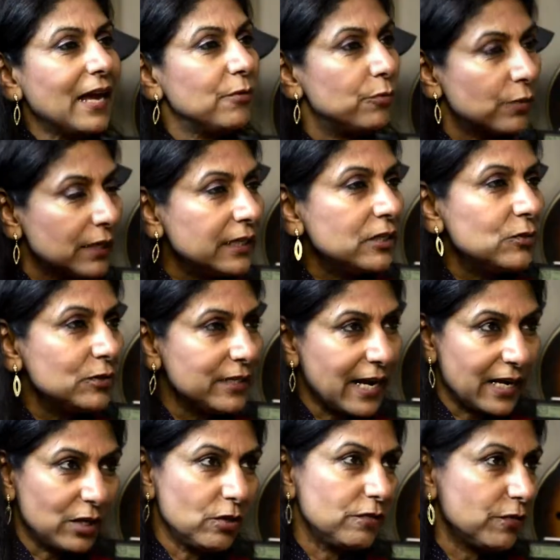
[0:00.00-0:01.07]
I really do
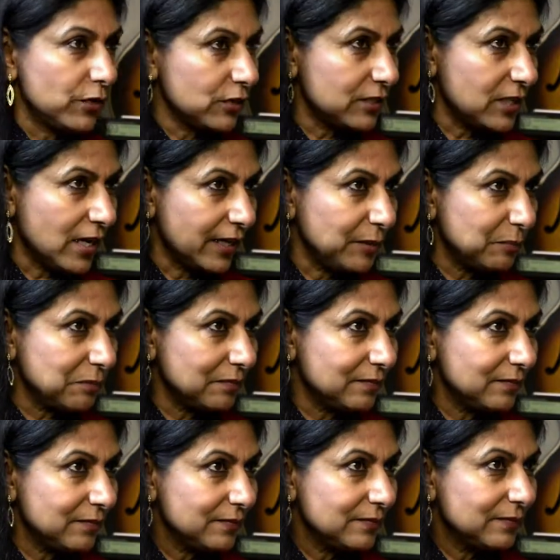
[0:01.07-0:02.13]
thank you for your time.
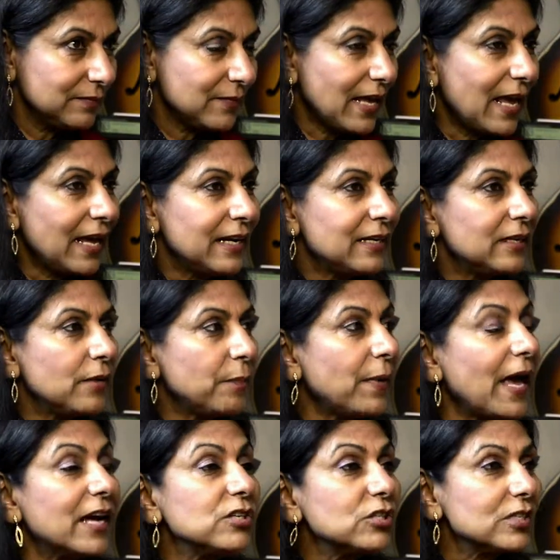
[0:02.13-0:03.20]
Sure. And the
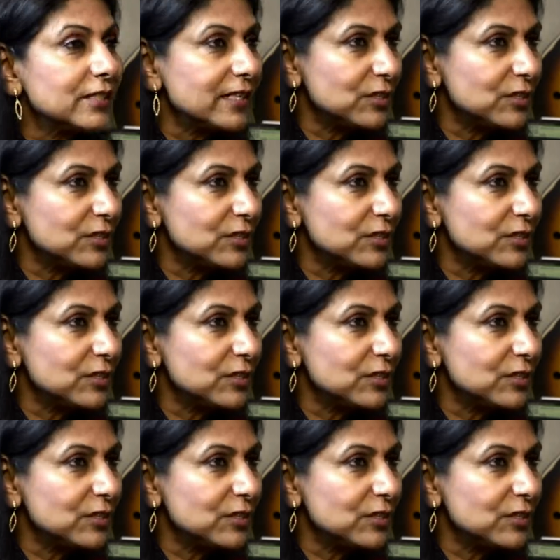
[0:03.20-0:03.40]
passion